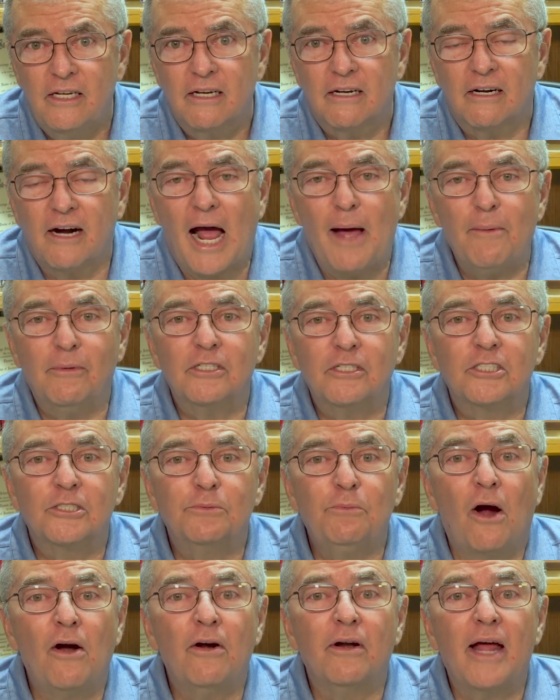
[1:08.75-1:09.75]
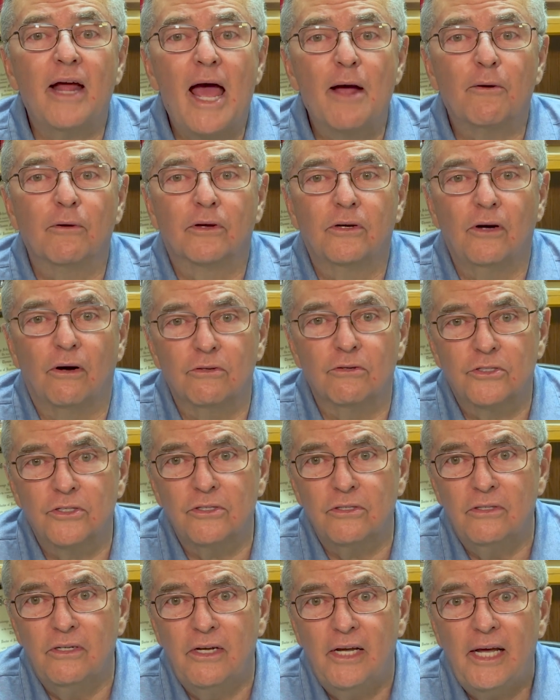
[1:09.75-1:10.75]
climate smart
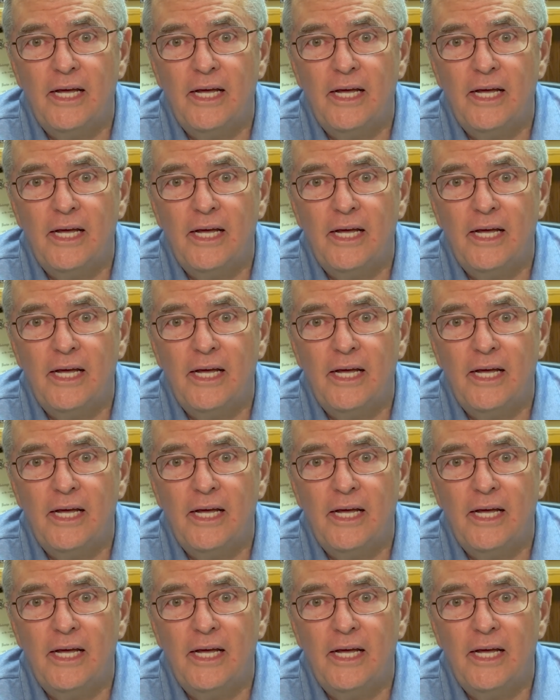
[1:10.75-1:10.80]
agriculture,